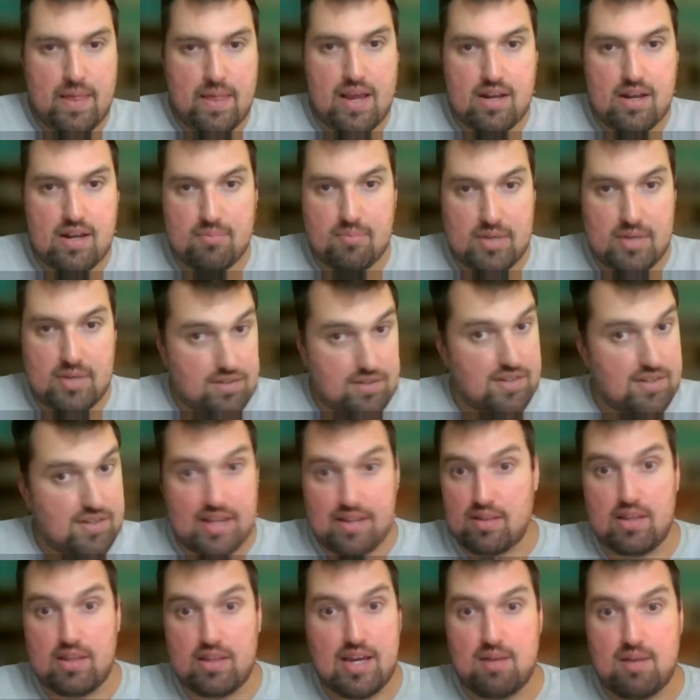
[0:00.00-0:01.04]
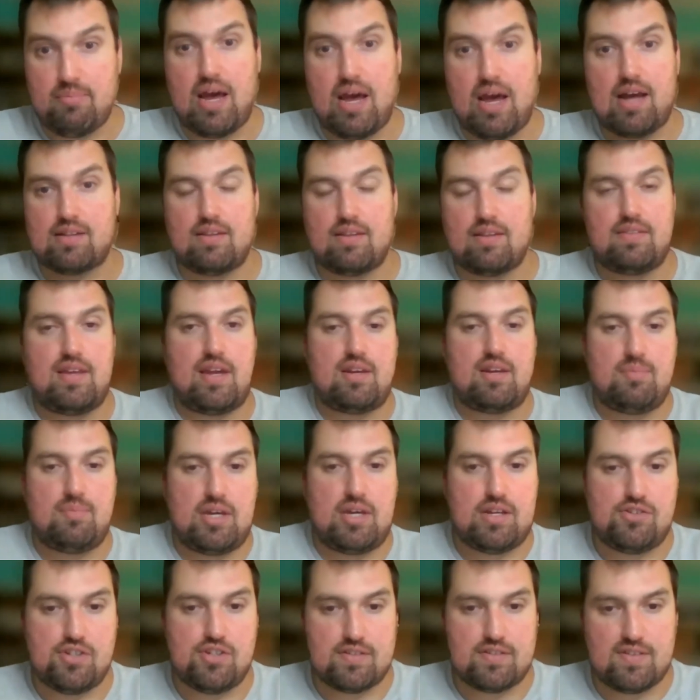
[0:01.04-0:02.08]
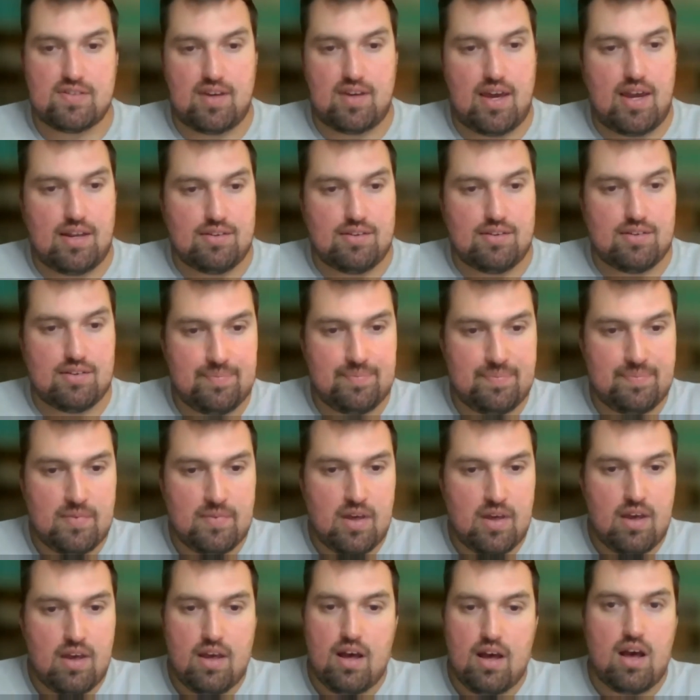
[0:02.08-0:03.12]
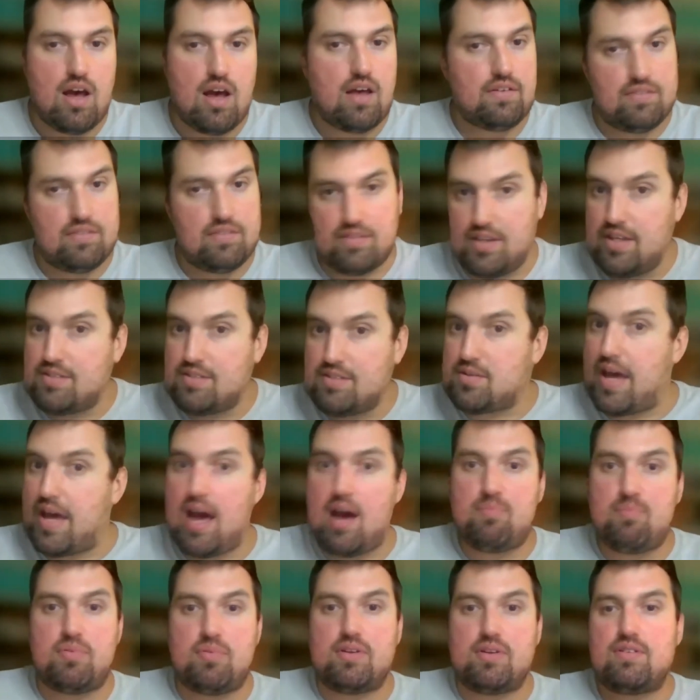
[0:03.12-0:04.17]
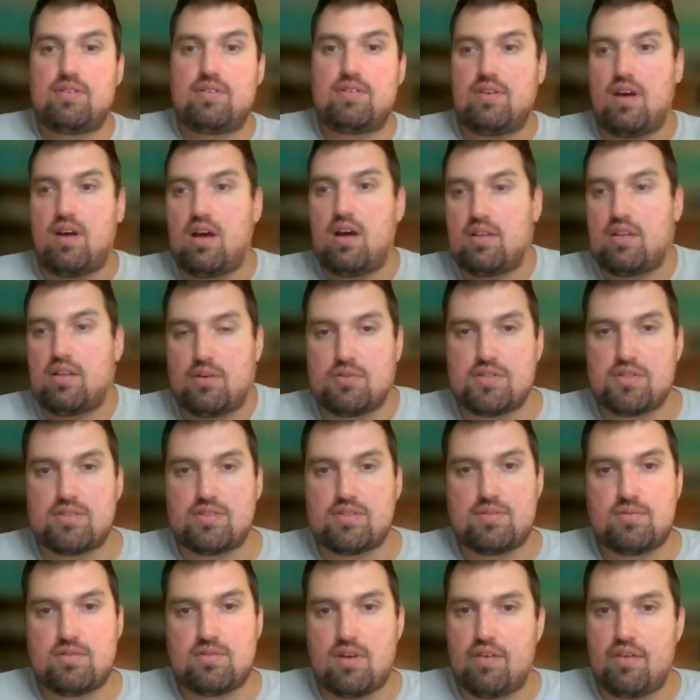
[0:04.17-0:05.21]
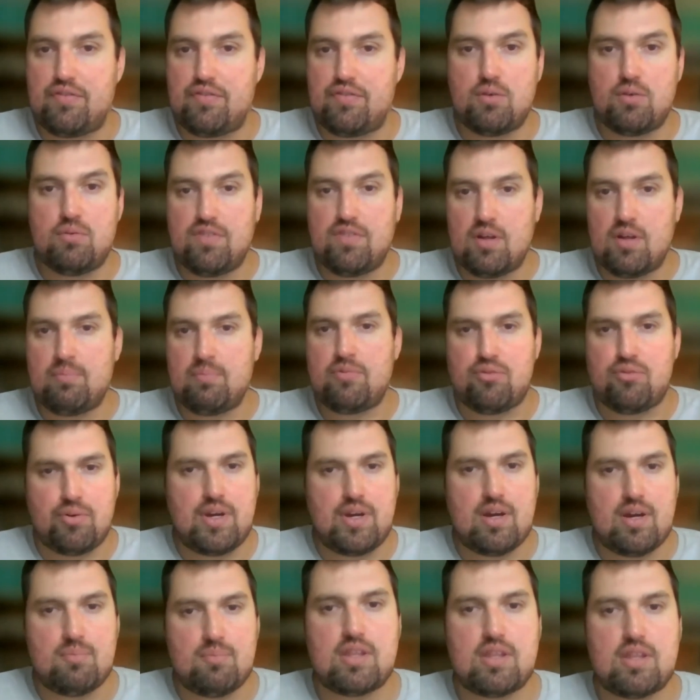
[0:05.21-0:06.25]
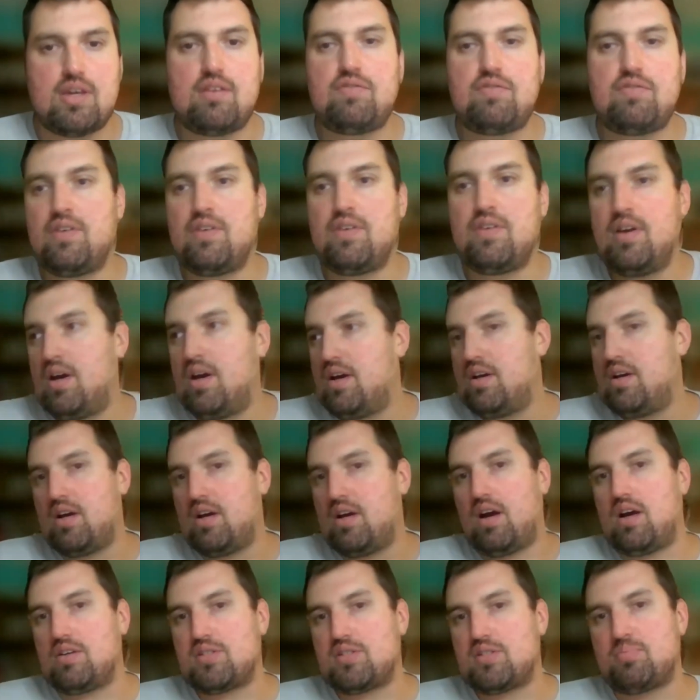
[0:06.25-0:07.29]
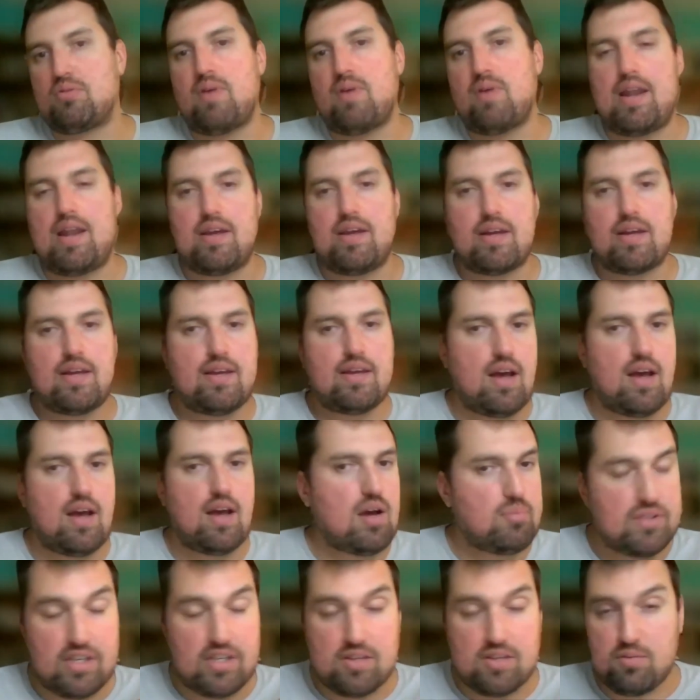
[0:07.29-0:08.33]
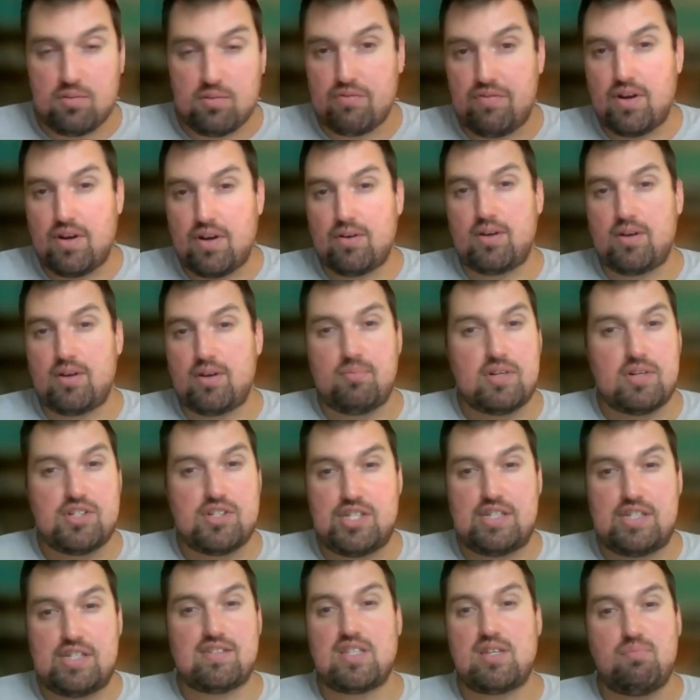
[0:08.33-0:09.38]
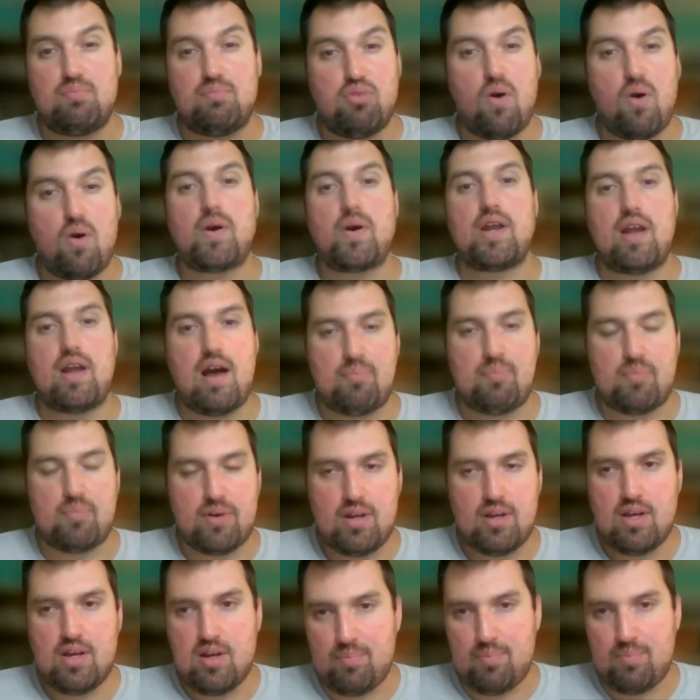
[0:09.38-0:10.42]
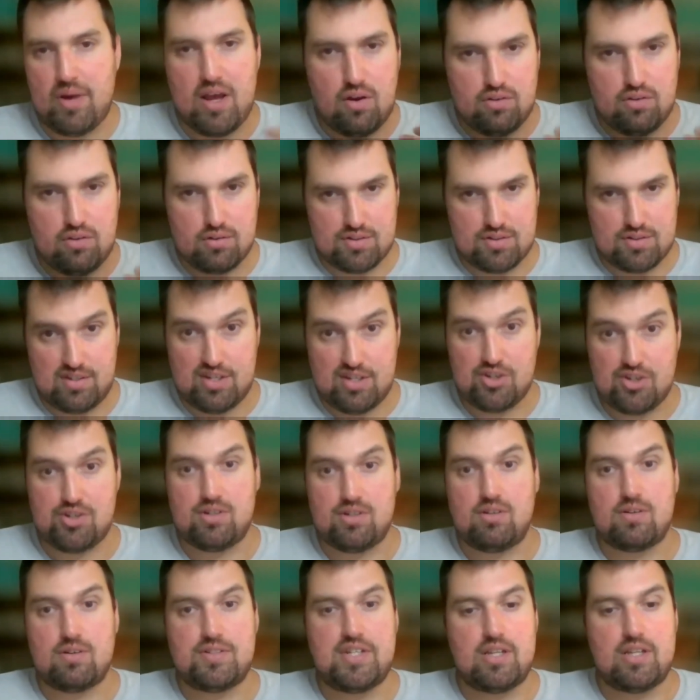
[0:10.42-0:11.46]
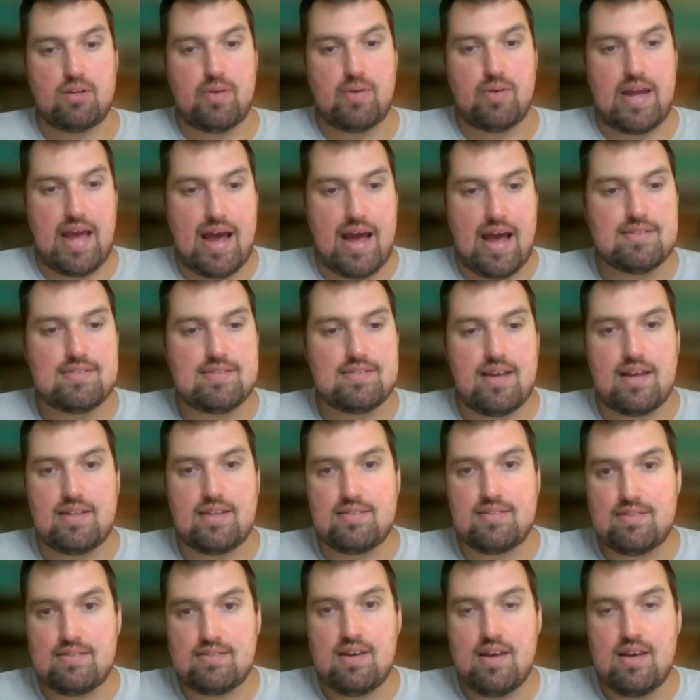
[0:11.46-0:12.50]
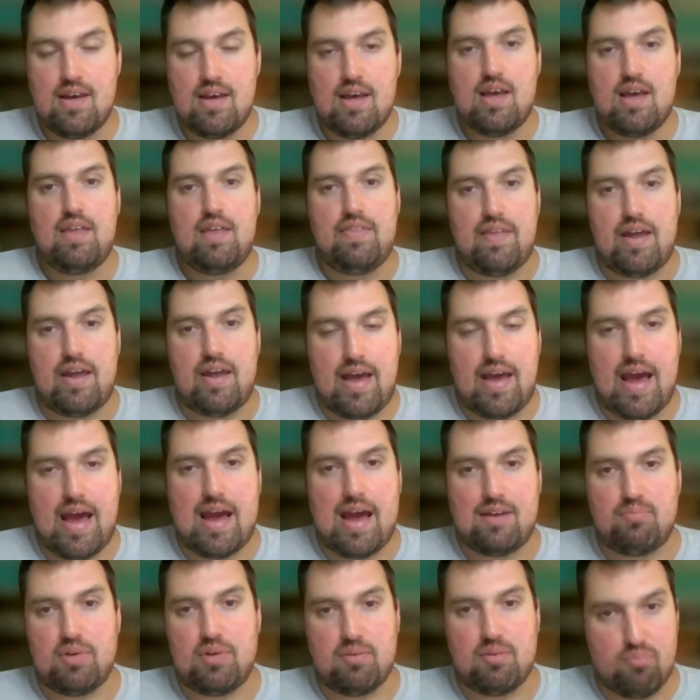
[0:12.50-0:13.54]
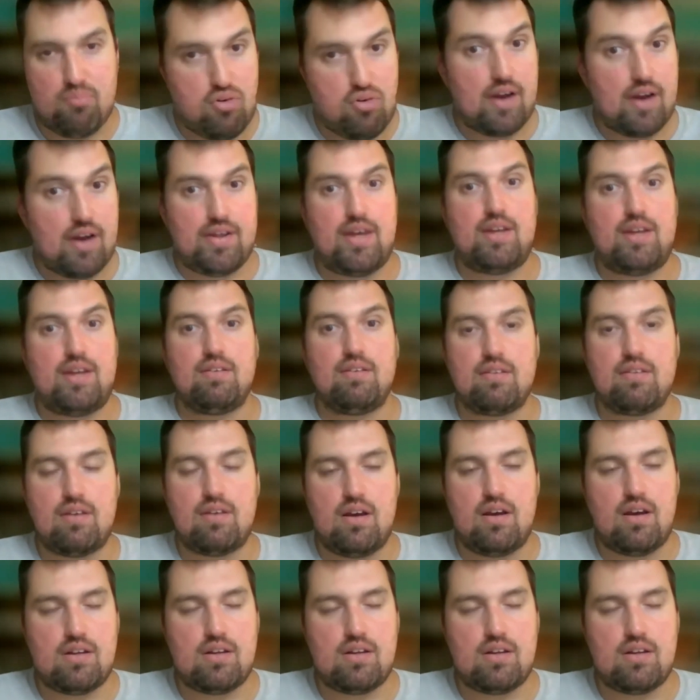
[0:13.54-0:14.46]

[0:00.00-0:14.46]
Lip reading: the enemy, to take the land back that the enemy had just gained. These happened, there's a few of them, three I believe, sporadic, but these were very much easily broken up by all those additional artillery assets that had been brought in